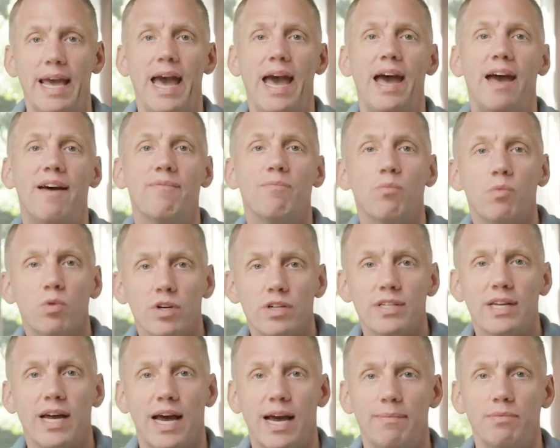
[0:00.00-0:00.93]
have more
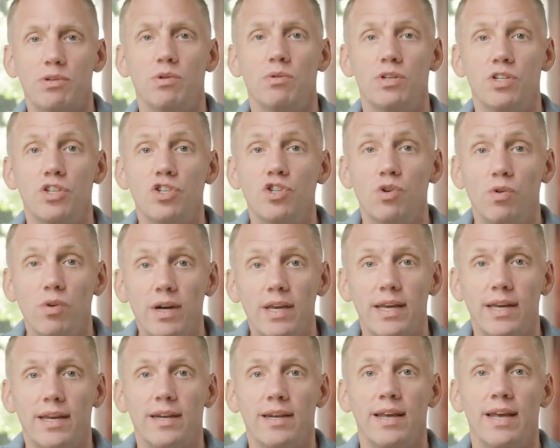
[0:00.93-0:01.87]
time to enjoy
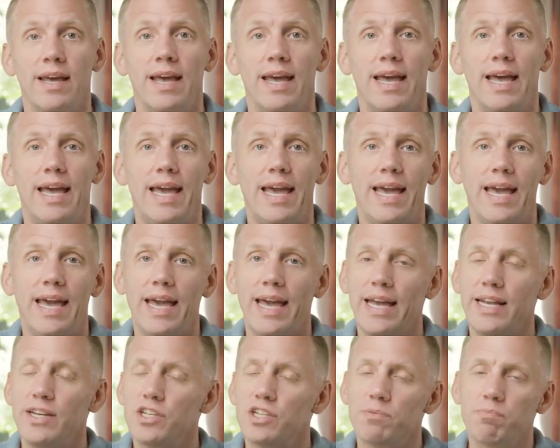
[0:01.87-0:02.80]
it,
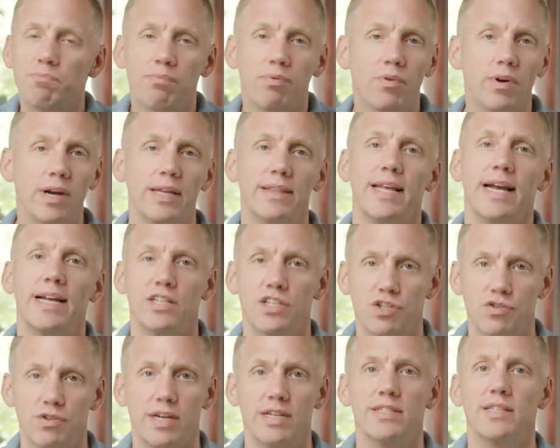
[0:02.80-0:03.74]
and just bring that
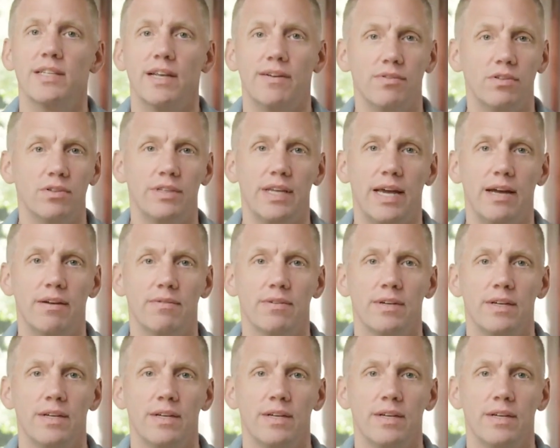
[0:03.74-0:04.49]
stress level down.